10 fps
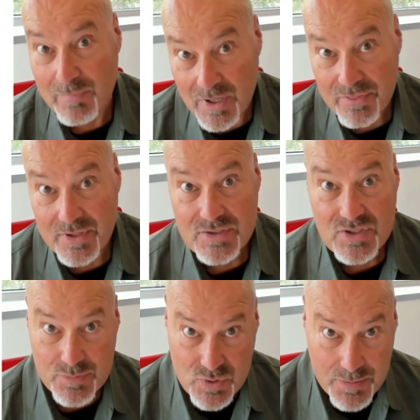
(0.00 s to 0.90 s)
monthly
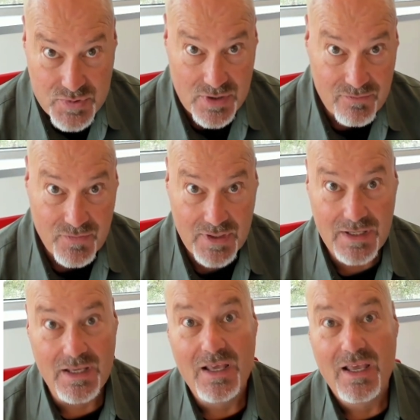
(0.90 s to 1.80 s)
subscription fee,